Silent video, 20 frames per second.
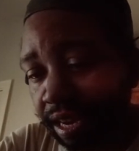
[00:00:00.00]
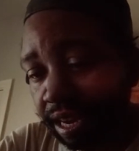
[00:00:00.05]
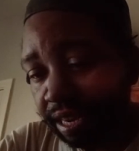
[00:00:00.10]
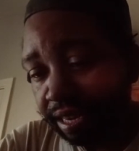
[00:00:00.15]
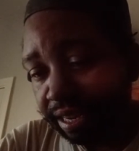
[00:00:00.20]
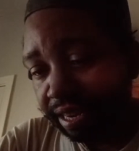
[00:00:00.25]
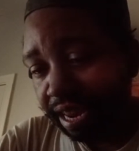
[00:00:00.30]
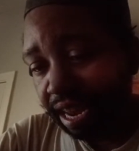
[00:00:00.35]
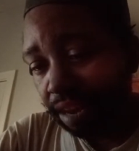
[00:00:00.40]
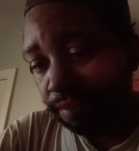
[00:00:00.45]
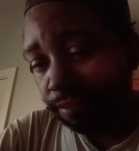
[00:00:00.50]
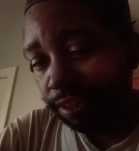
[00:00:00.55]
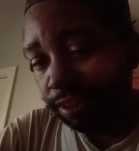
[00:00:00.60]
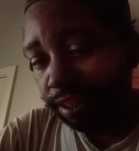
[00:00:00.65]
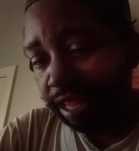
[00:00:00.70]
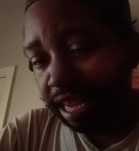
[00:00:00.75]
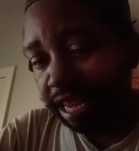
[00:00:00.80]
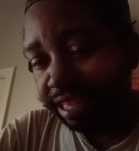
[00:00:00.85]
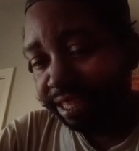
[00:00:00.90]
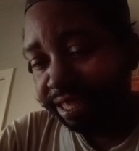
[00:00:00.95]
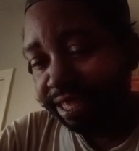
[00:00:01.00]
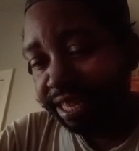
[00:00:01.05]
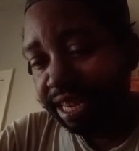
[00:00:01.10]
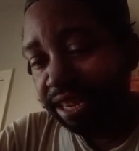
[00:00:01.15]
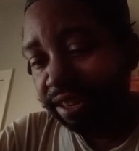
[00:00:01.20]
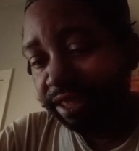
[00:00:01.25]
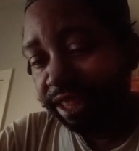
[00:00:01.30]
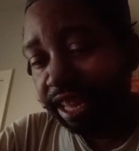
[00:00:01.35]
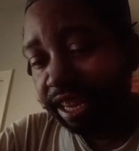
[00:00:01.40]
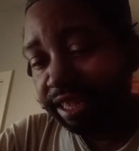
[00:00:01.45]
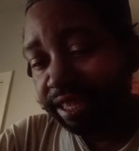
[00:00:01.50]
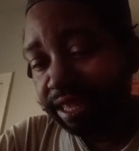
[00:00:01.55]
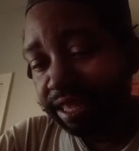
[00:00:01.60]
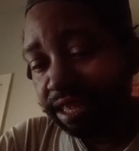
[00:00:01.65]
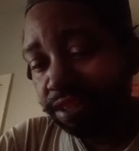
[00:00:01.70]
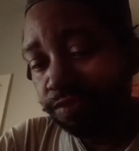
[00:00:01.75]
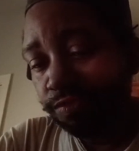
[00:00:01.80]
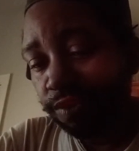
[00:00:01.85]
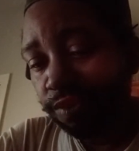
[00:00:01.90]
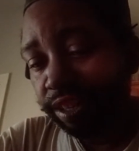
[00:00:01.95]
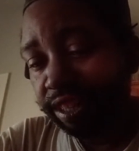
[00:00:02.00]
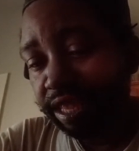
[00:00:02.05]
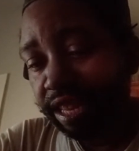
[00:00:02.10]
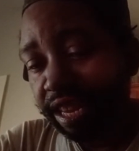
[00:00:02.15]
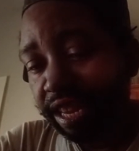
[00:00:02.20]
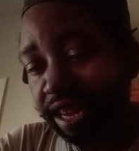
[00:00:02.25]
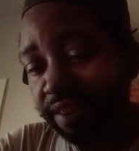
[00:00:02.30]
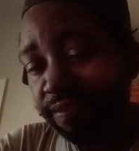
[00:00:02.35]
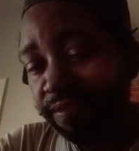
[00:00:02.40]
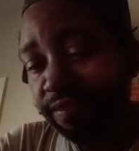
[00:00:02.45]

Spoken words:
They have a Class D license with the